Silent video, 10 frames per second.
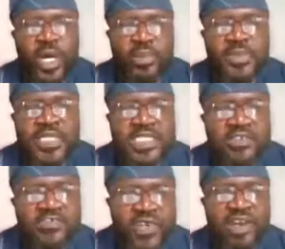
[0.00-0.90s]
So
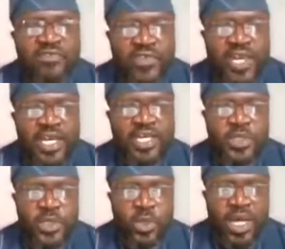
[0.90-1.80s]
this is a free and
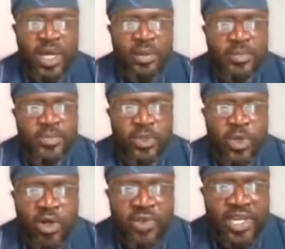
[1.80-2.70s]
fair,
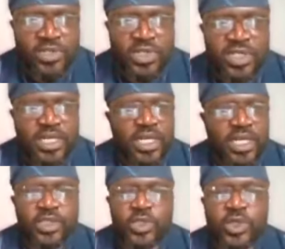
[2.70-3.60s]
call for entry.